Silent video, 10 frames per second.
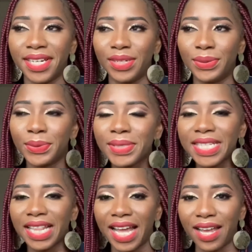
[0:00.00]
looks
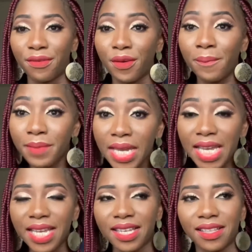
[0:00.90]
like. For
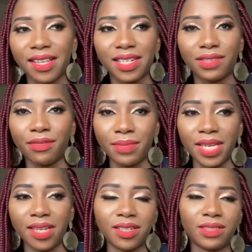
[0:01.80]
me, that is for me,
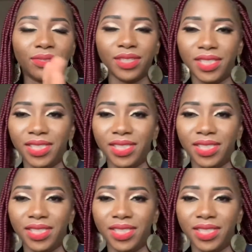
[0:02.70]
not for you,